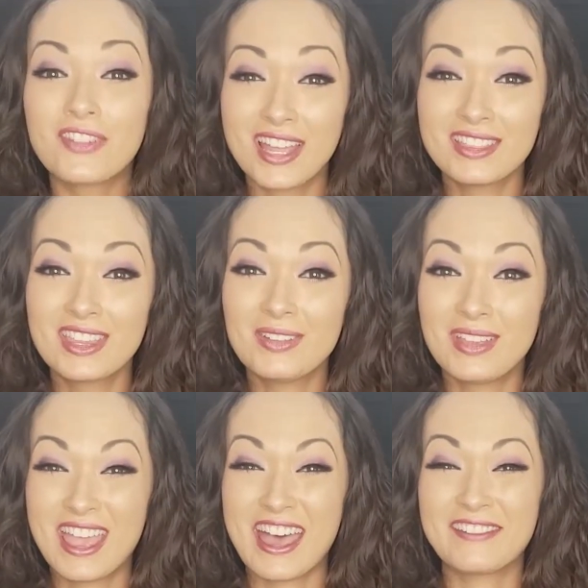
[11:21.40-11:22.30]
finally,
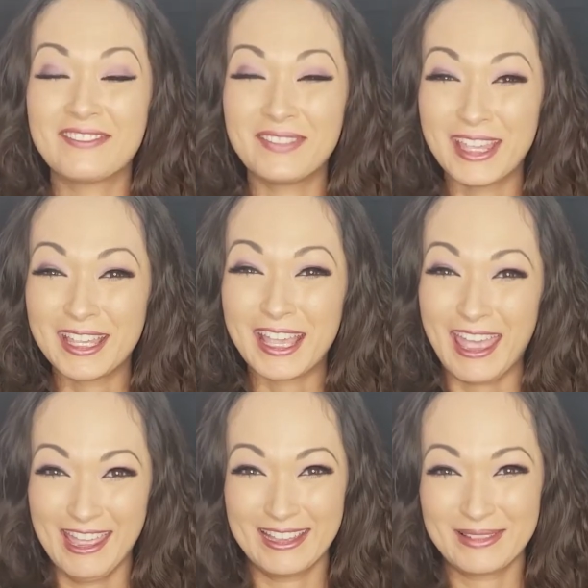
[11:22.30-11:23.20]
we have me
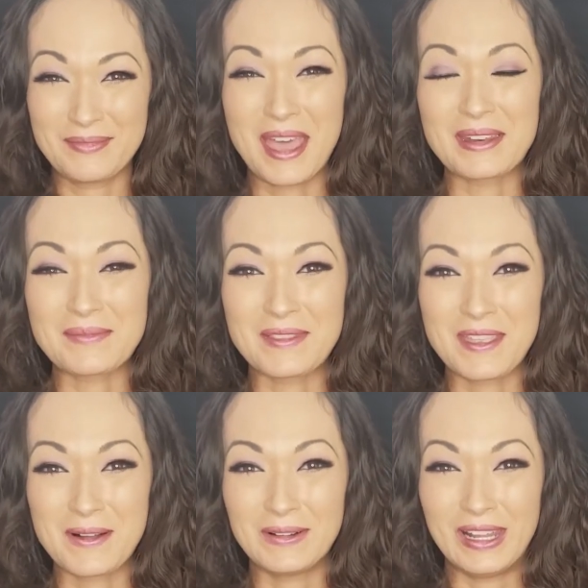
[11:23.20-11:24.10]
as Madame
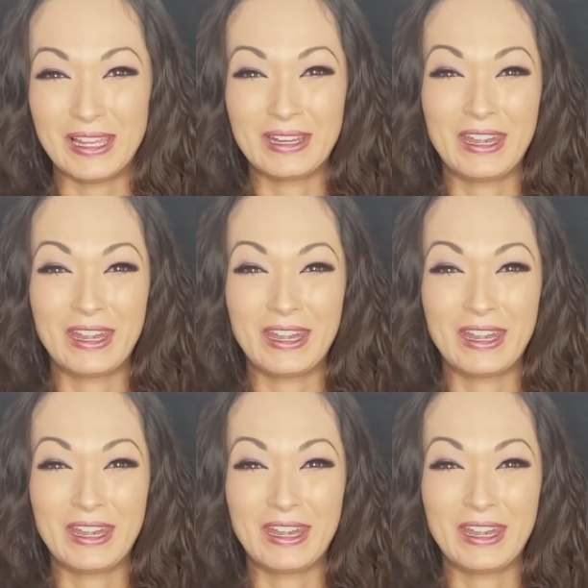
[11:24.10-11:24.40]
Liotta.